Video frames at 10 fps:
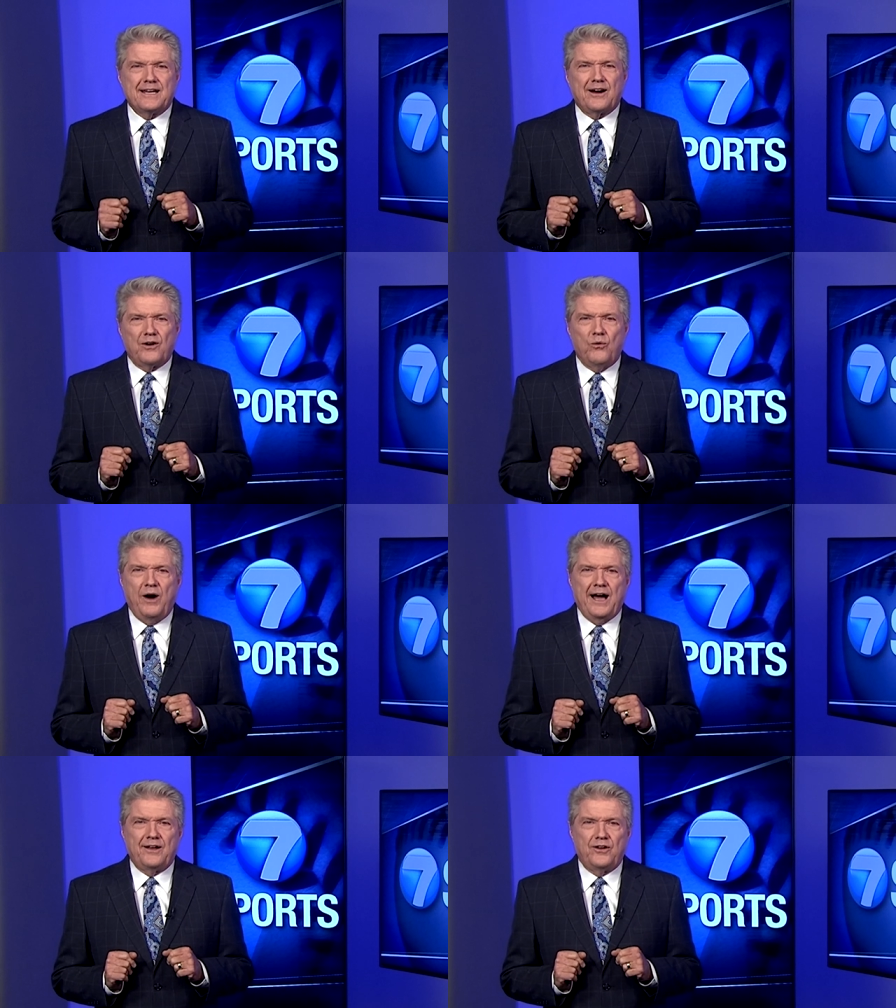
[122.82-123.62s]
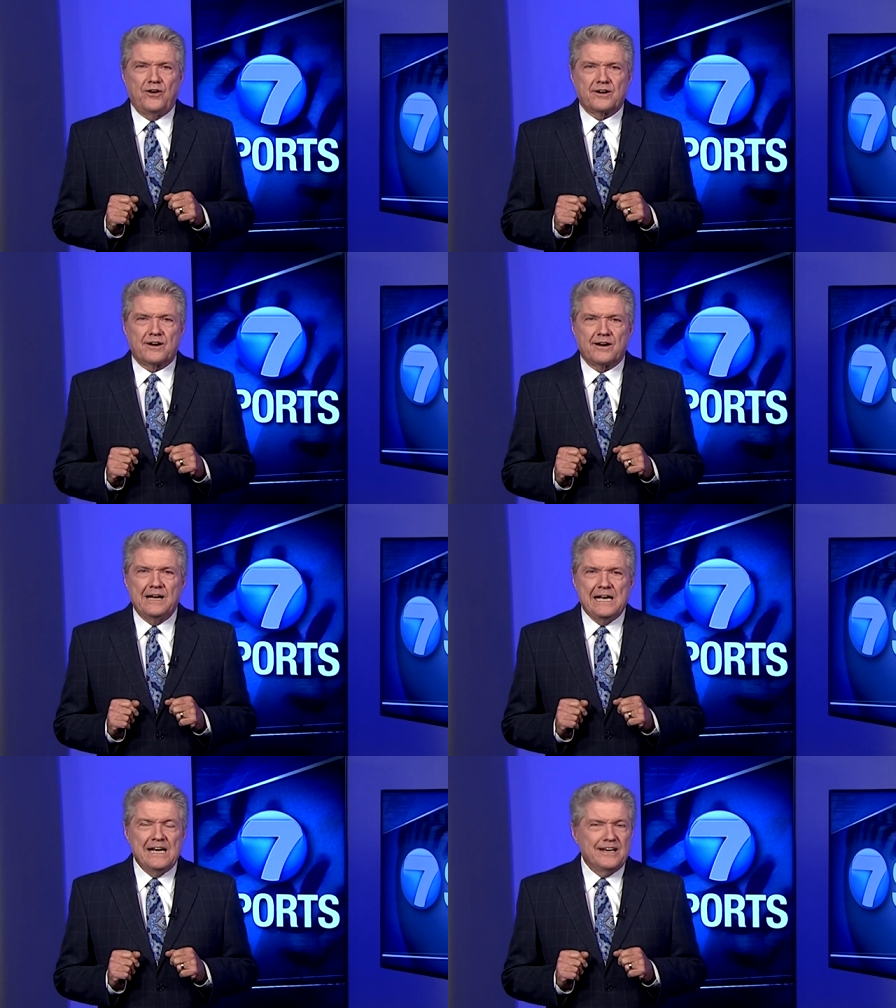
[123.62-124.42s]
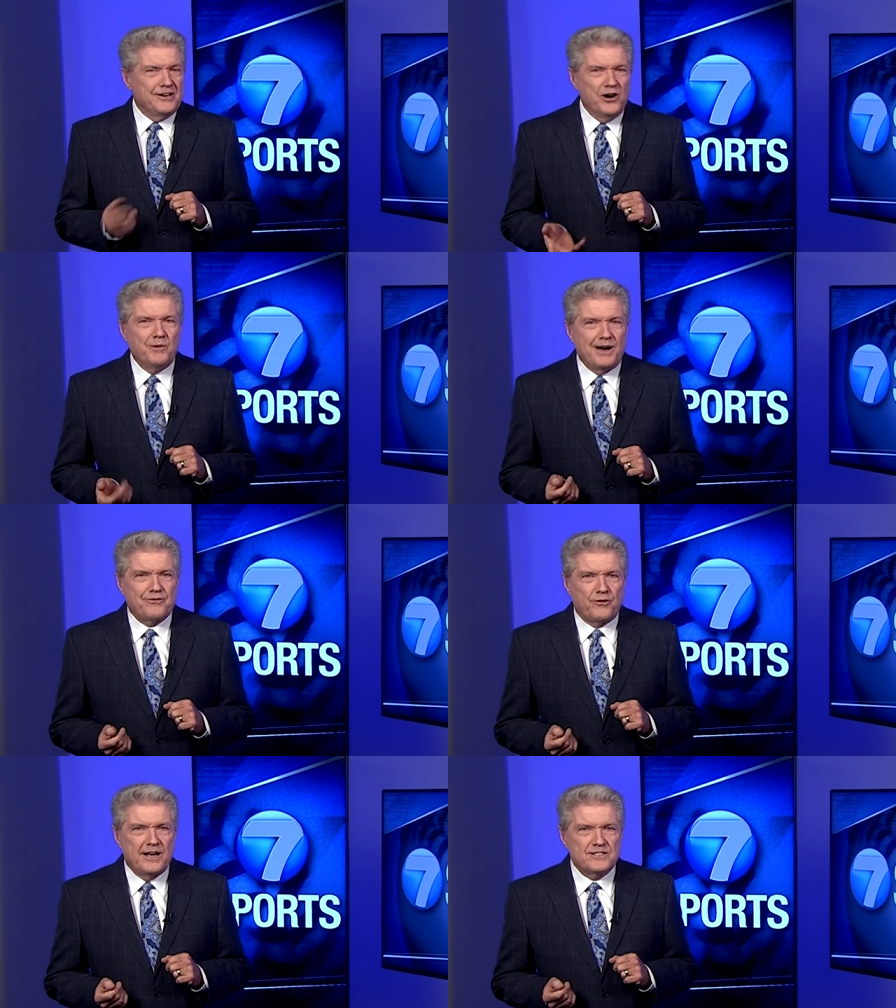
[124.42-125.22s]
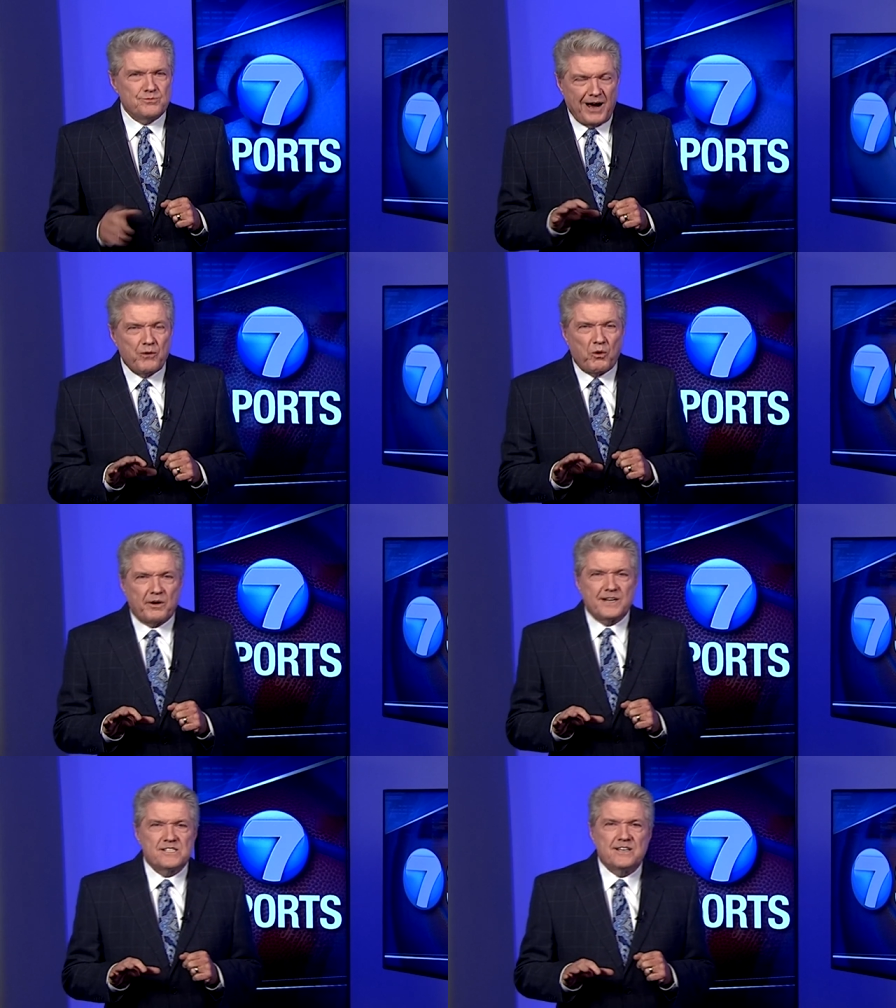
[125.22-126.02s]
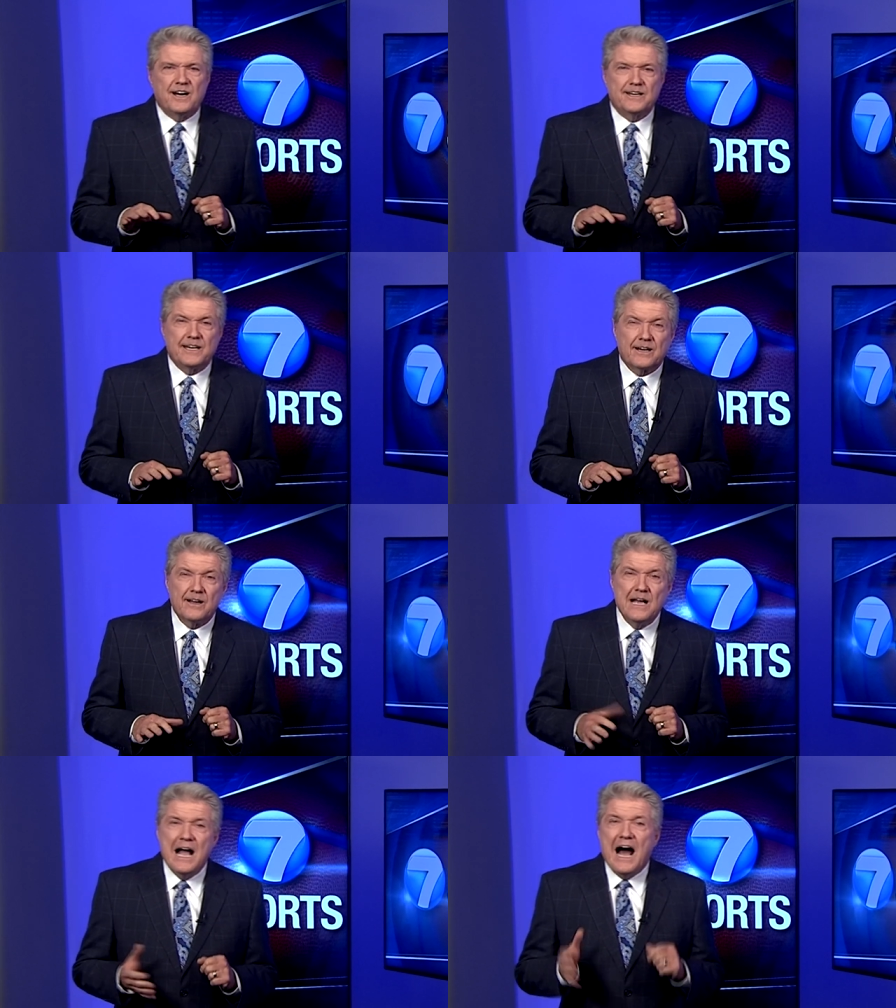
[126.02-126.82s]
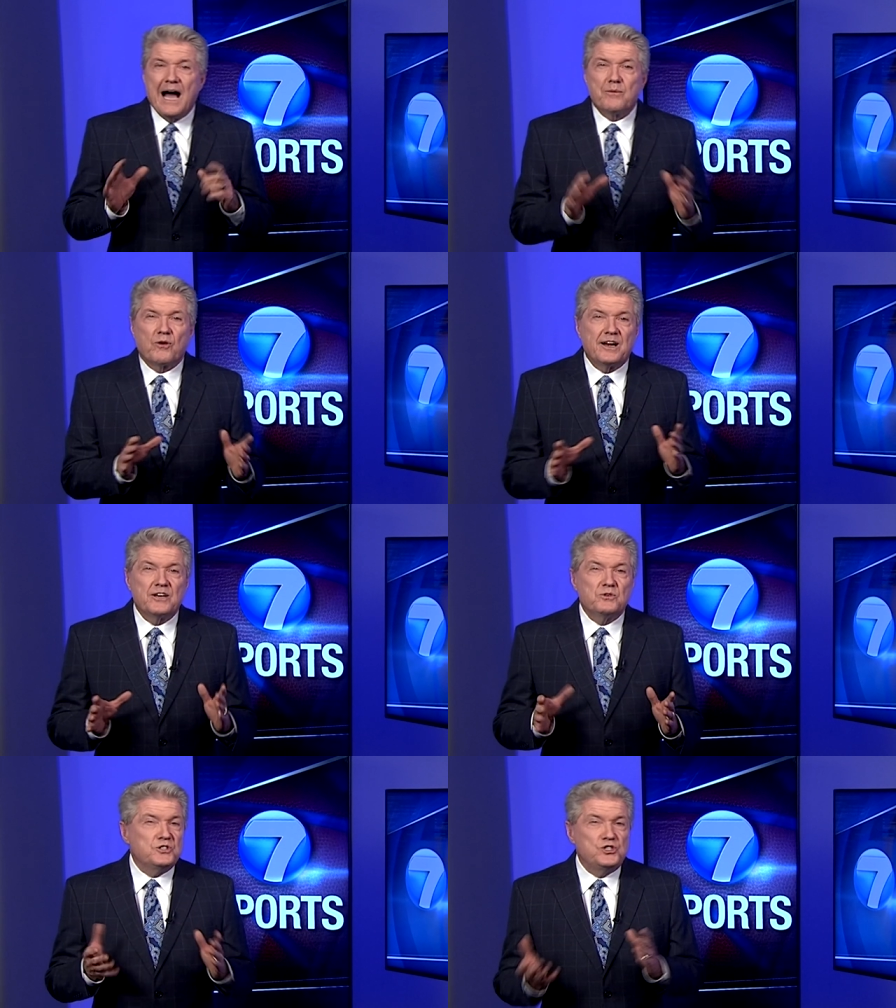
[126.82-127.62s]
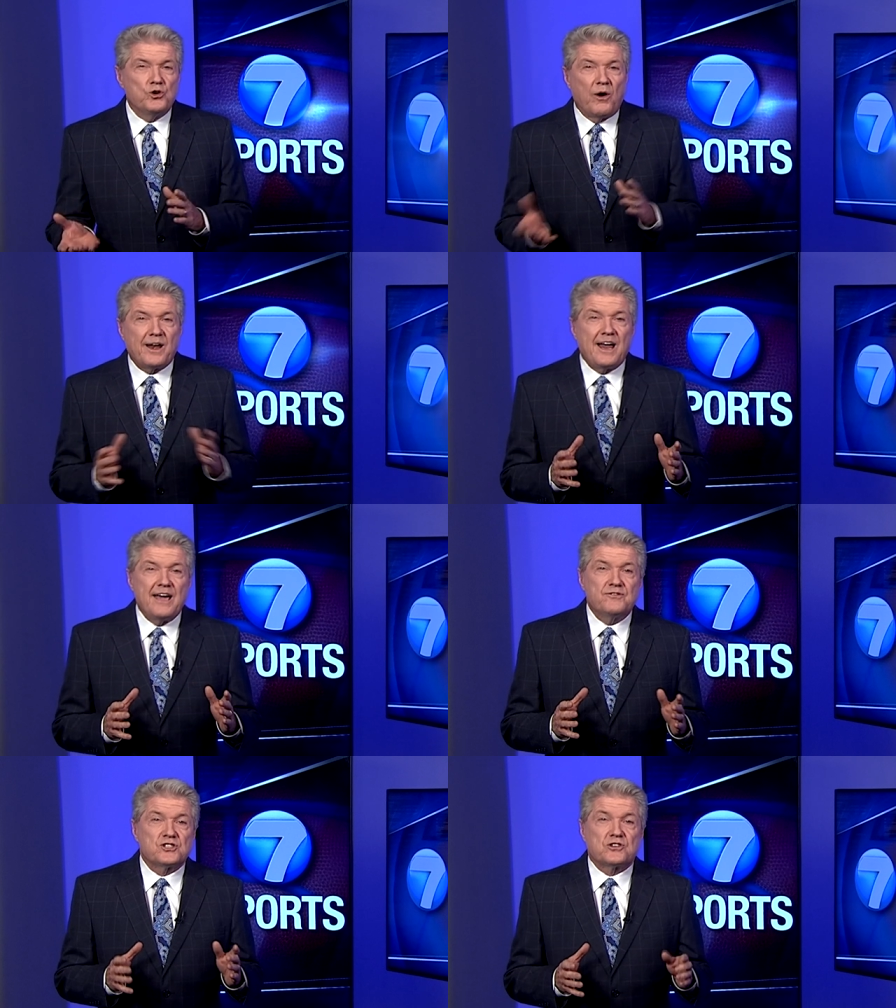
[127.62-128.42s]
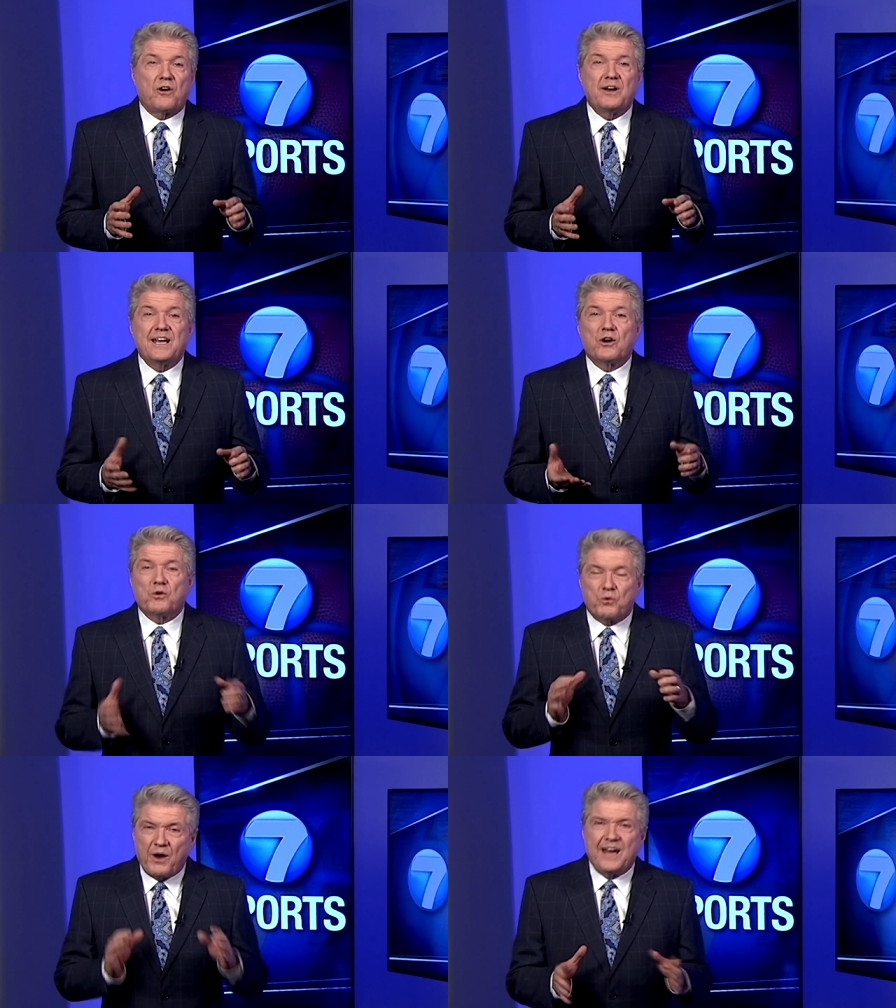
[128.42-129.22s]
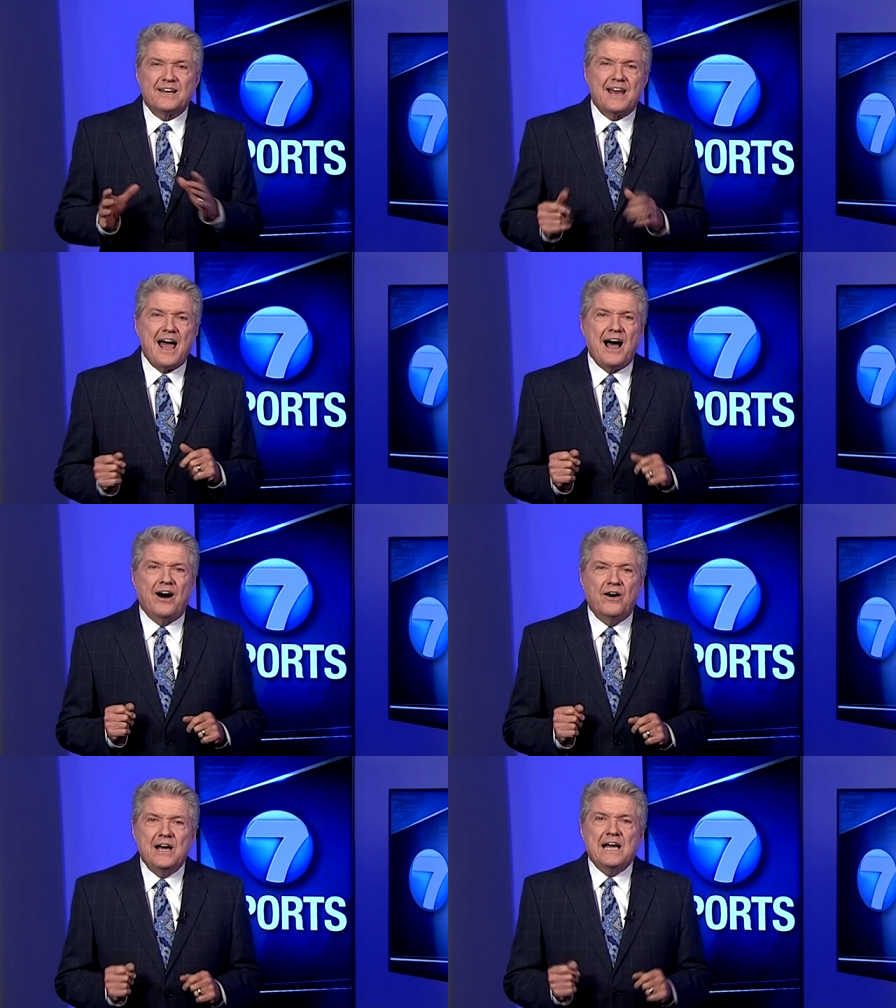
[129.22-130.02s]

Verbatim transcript: there a while longer. No, my friends, my work is done here. I'm ready to enjoy life starting right now.